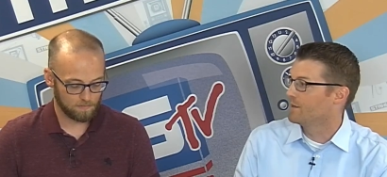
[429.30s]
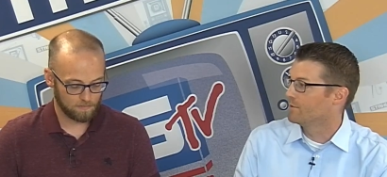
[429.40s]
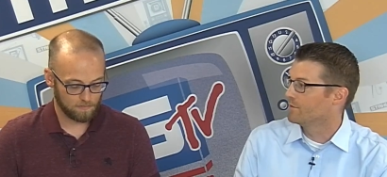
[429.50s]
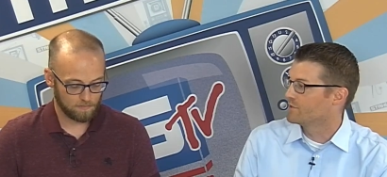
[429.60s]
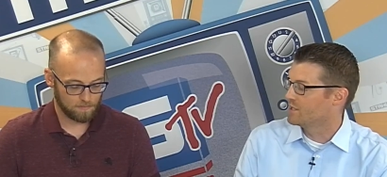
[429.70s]

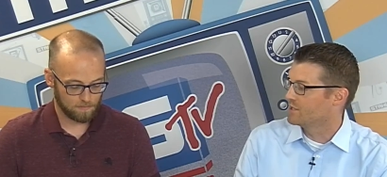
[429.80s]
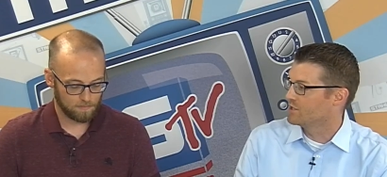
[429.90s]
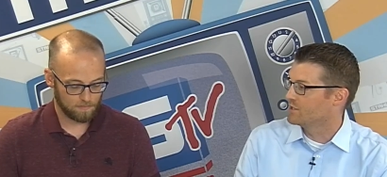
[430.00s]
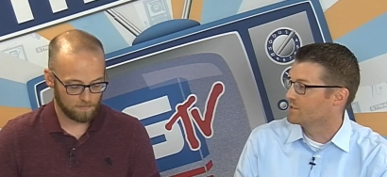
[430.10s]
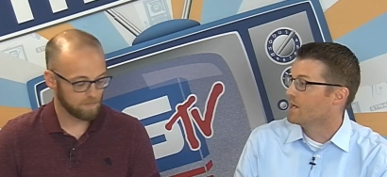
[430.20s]
Speaker 1: number of
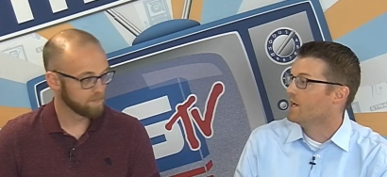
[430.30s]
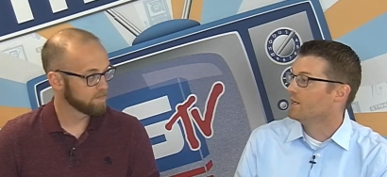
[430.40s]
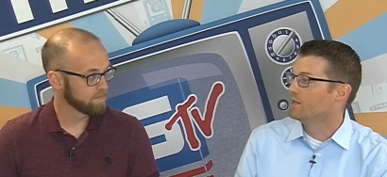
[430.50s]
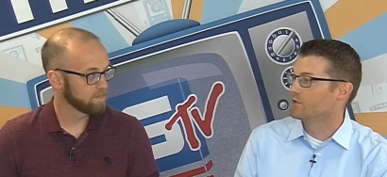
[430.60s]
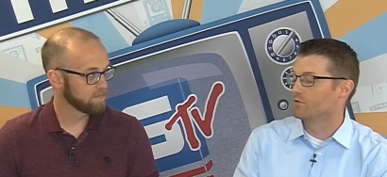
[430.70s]
stitches.
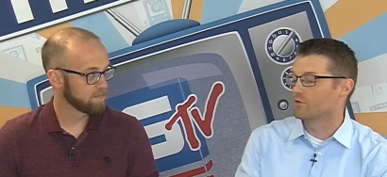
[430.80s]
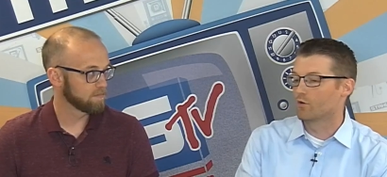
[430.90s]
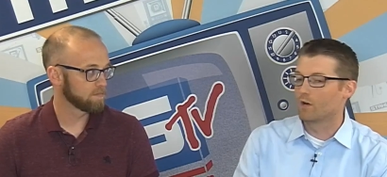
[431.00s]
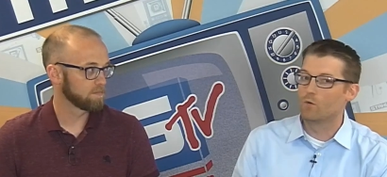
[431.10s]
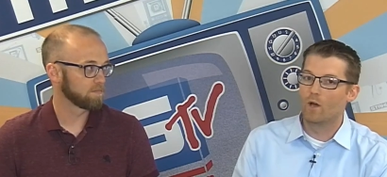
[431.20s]
And so it's a
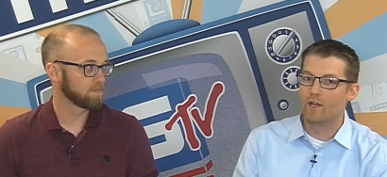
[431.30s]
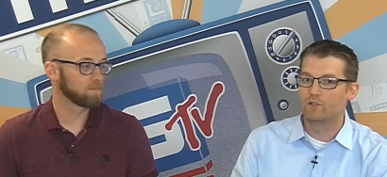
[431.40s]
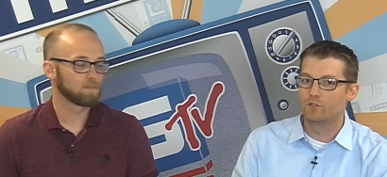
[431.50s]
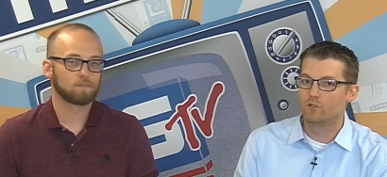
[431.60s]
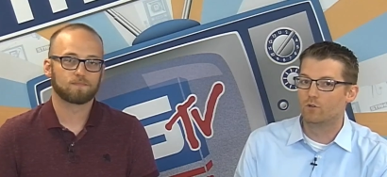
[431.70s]
great way
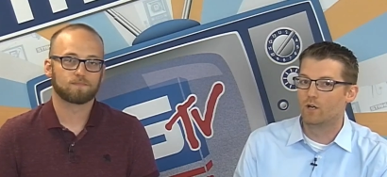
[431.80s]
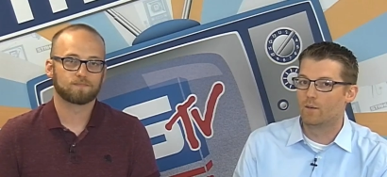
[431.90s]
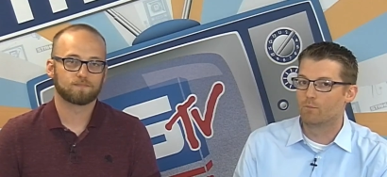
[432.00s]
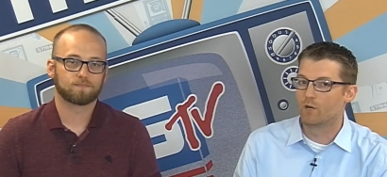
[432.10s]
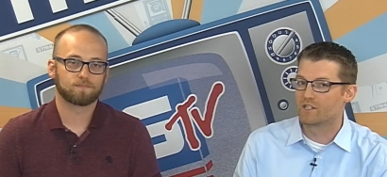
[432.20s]
to
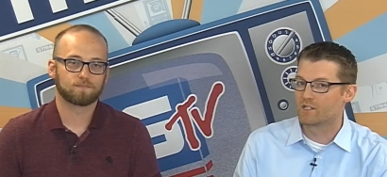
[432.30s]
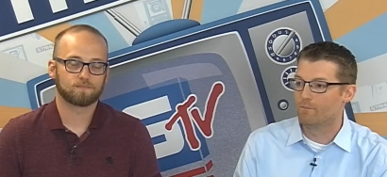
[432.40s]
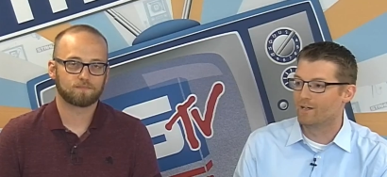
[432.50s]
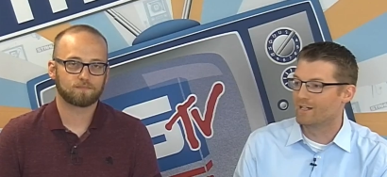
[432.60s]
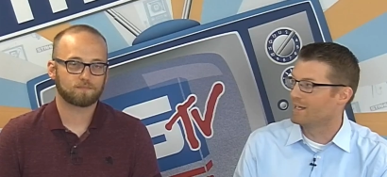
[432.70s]
bring
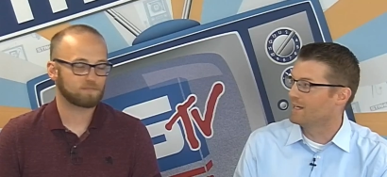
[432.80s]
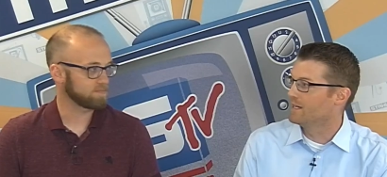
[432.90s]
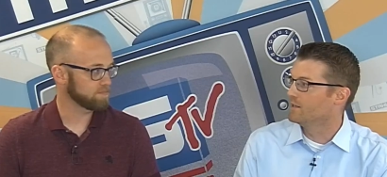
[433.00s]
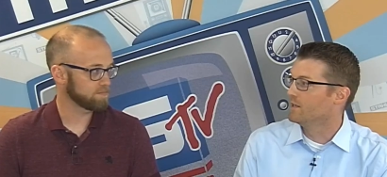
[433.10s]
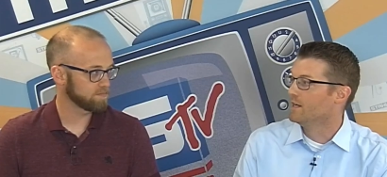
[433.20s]
somebody
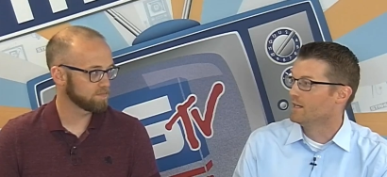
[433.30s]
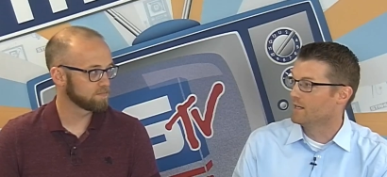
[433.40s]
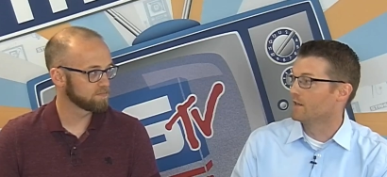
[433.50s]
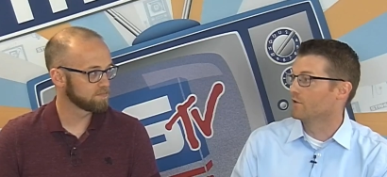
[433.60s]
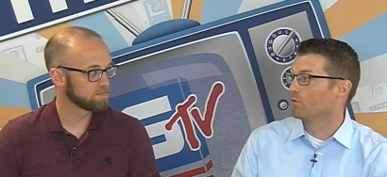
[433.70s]
in
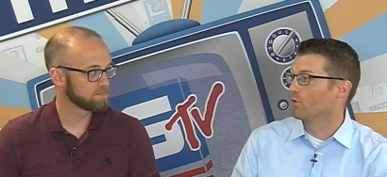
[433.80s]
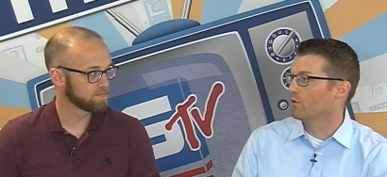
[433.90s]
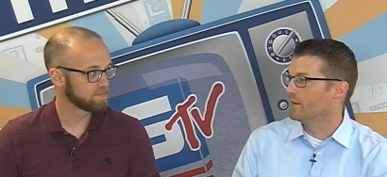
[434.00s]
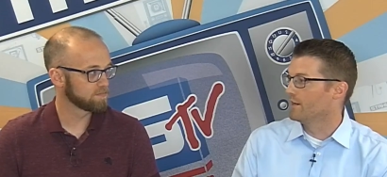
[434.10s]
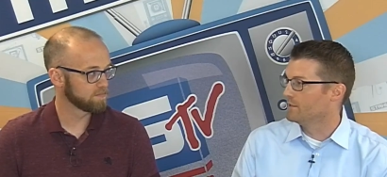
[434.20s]
and then
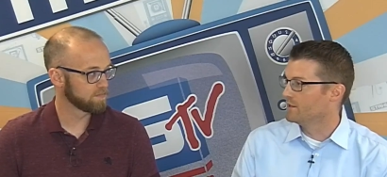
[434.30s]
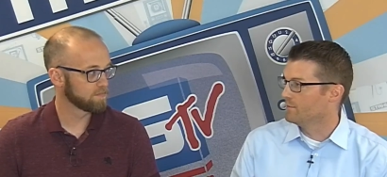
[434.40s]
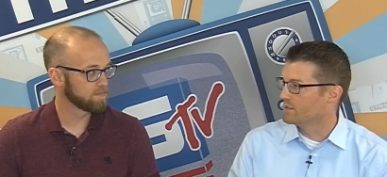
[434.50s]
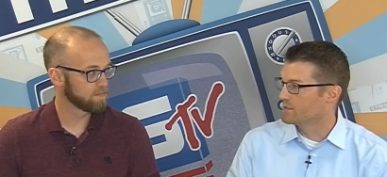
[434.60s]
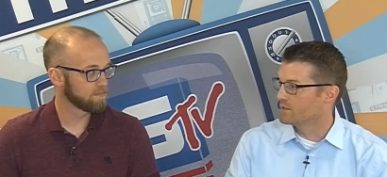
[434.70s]
grow them in the
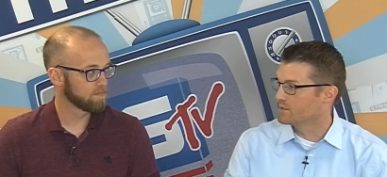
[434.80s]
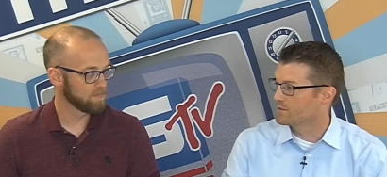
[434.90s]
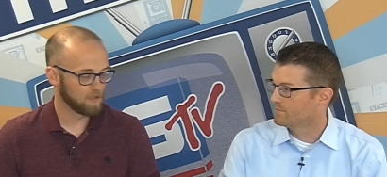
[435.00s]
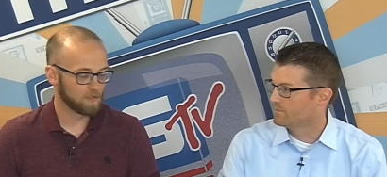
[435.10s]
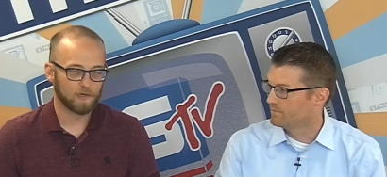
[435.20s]

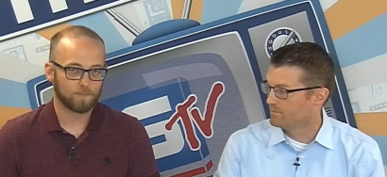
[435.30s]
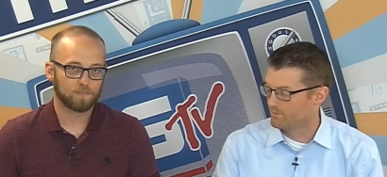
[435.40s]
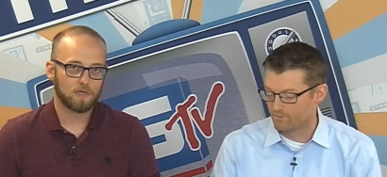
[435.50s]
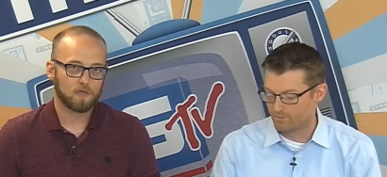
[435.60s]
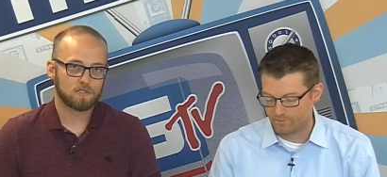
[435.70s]
business.
Speaker 2: Yeah.
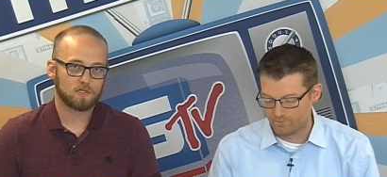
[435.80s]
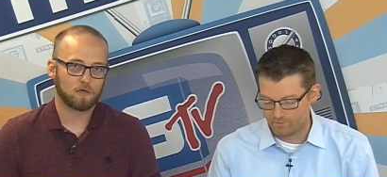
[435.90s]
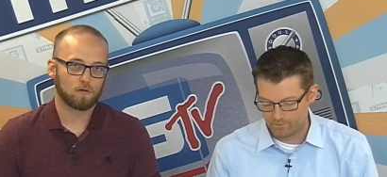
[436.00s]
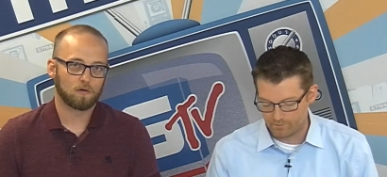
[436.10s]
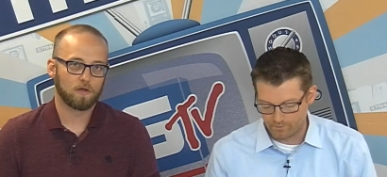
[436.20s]

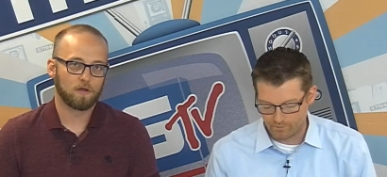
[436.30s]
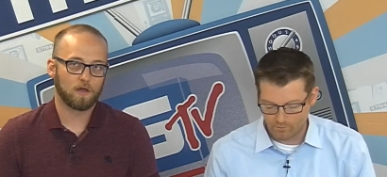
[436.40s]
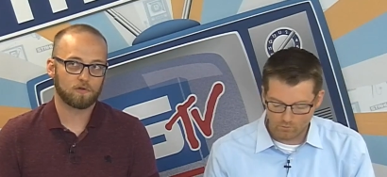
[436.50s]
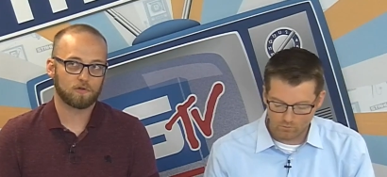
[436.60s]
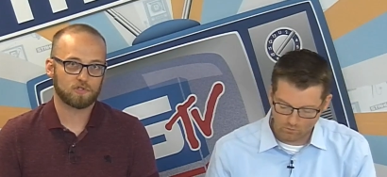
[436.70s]
So
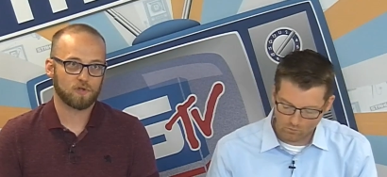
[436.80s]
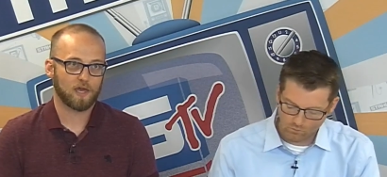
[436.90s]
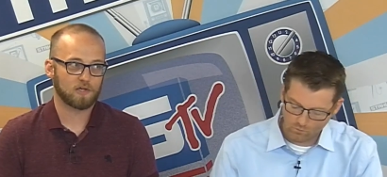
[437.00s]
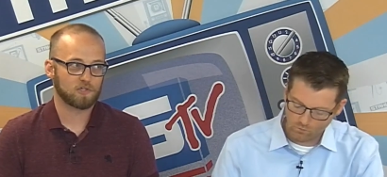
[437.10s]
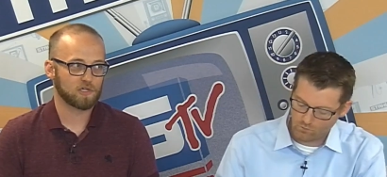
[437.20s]
another
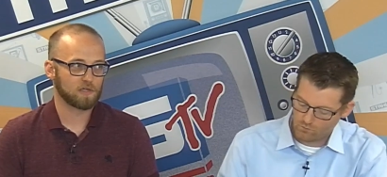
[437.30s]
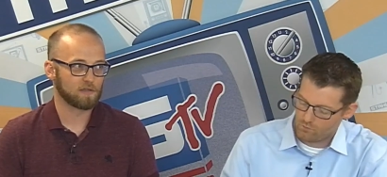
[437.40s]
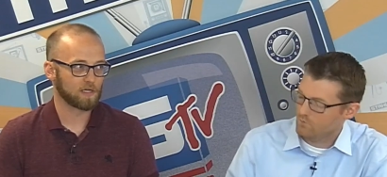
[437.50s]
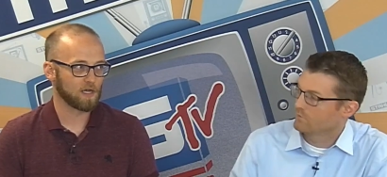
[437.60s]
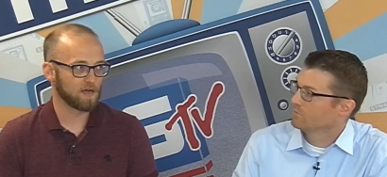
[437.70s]
strategy
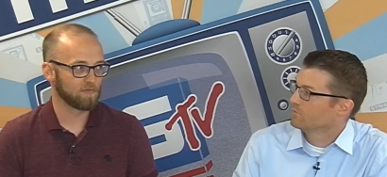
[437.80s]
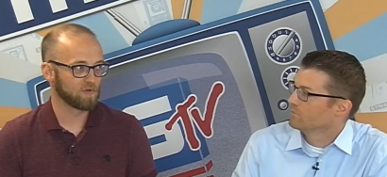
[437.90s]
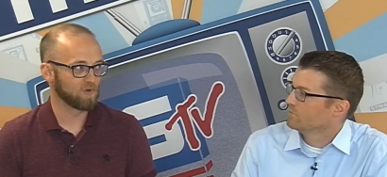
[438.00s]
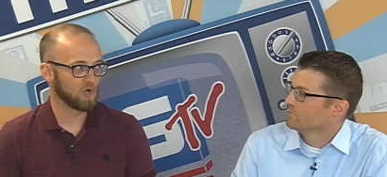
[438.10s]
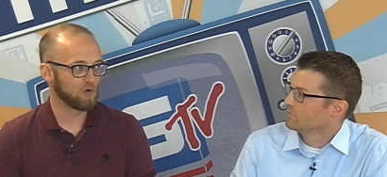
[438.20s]
that kind of
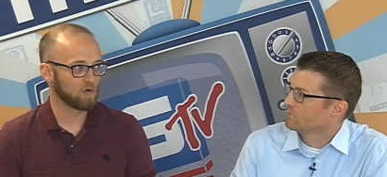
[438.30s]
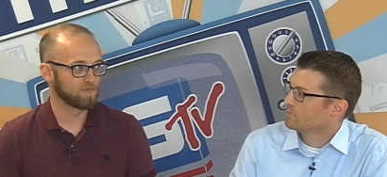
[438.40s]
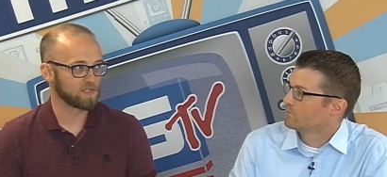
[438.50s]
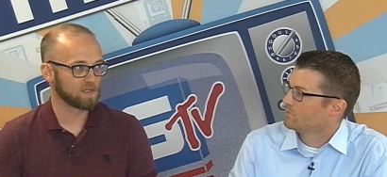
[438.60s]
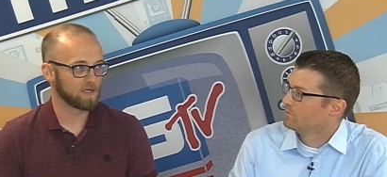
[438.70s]

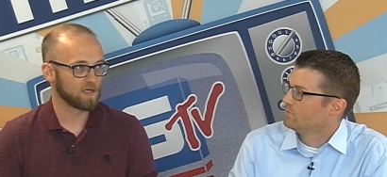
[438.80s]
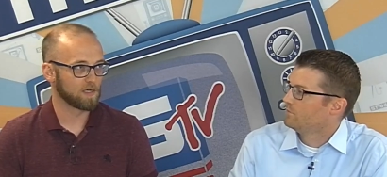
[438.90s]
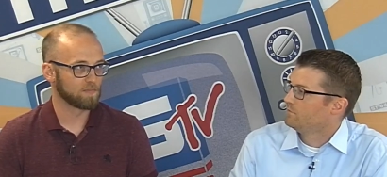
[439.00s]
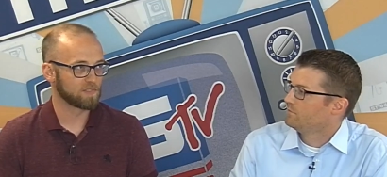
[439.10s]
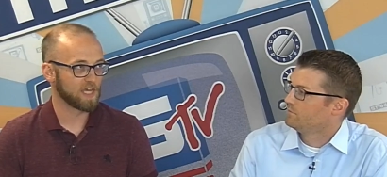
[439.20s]
involves
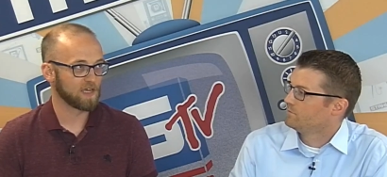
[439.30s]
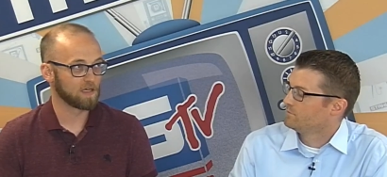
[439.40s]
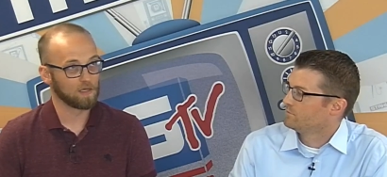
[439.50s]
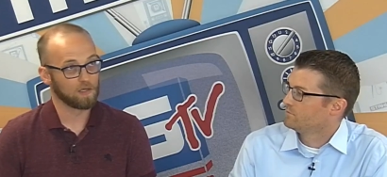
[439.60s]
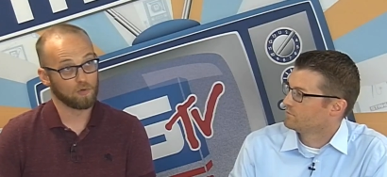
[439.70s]

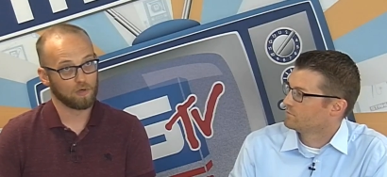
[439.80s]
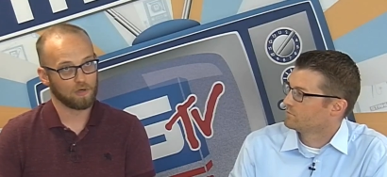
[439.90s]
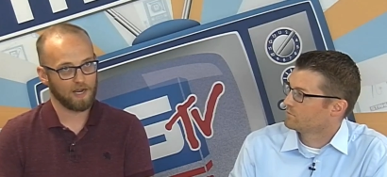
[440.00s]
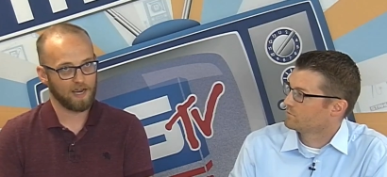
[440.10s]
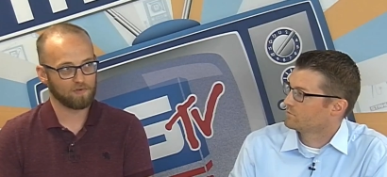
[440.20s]
taking
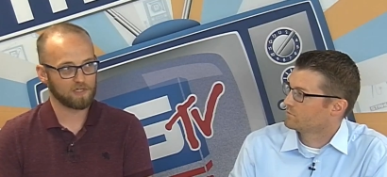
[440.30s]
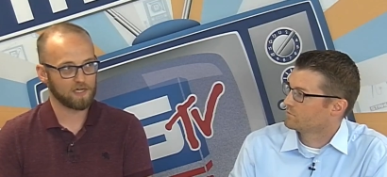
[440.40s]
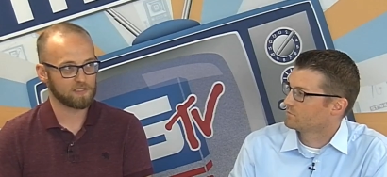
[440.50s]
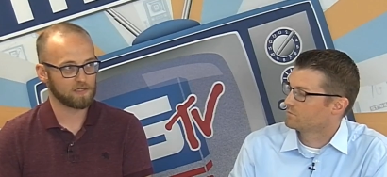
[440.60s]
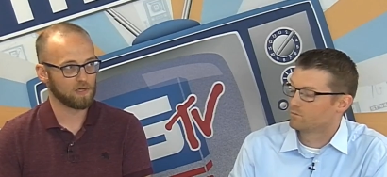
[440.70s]
your advertising